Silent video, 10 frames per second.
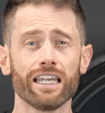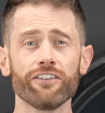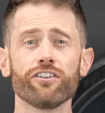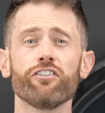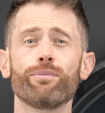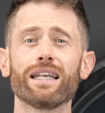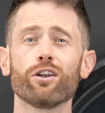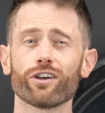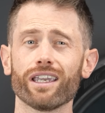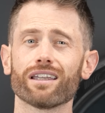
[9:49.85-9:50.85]
If you've been
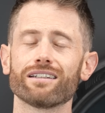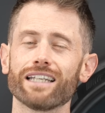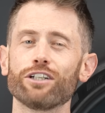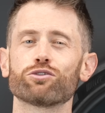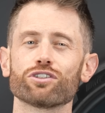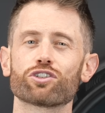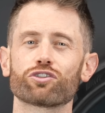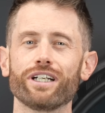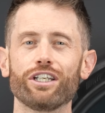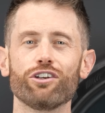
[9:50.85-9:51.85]
looking at the data on
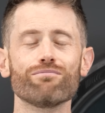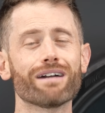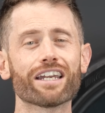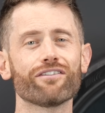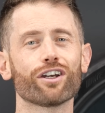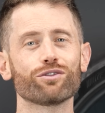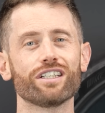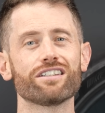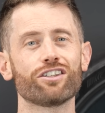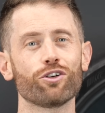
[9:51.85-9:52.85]
screen, you may have
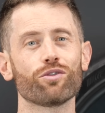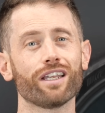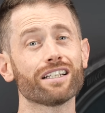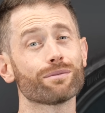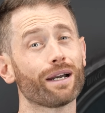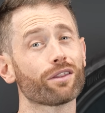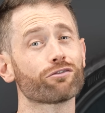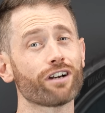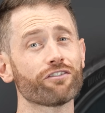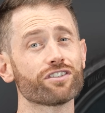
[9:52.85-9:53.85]
noticed two things about the
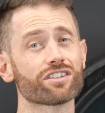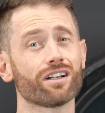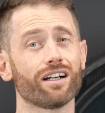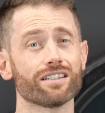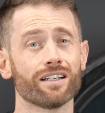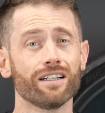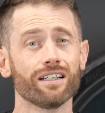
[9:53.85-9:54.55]
reference tyres.